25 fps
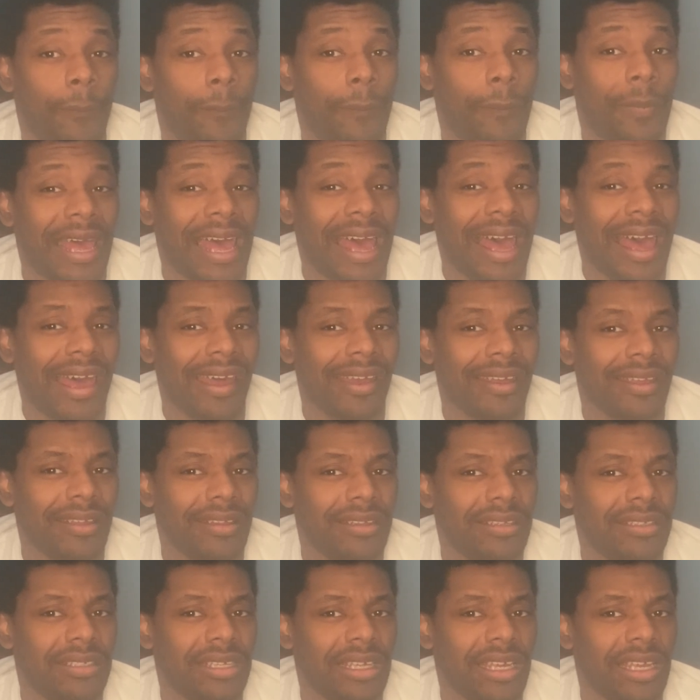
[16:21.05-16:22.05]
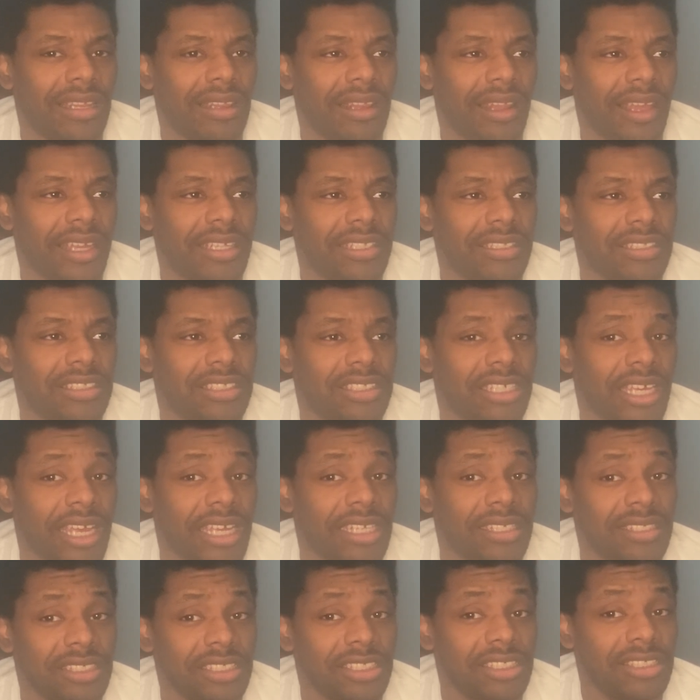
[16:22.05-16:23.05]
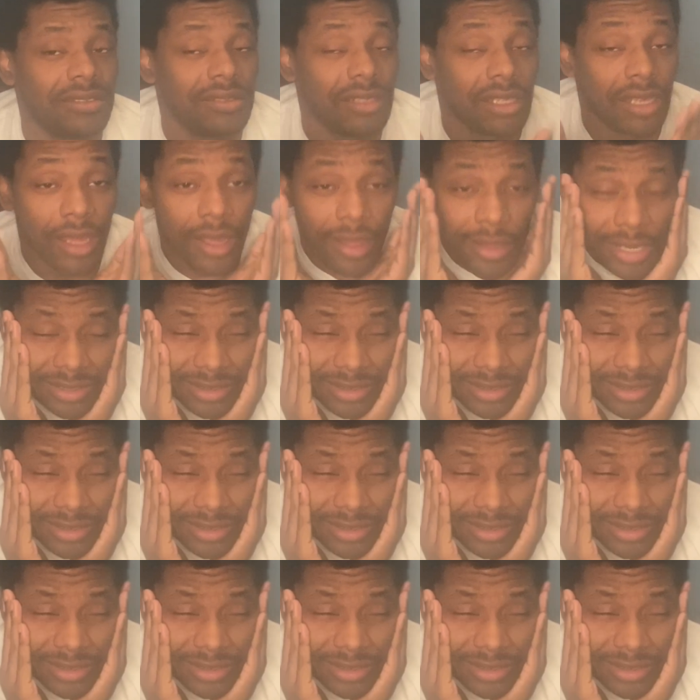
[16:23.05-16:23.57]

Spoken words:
back and like change it, because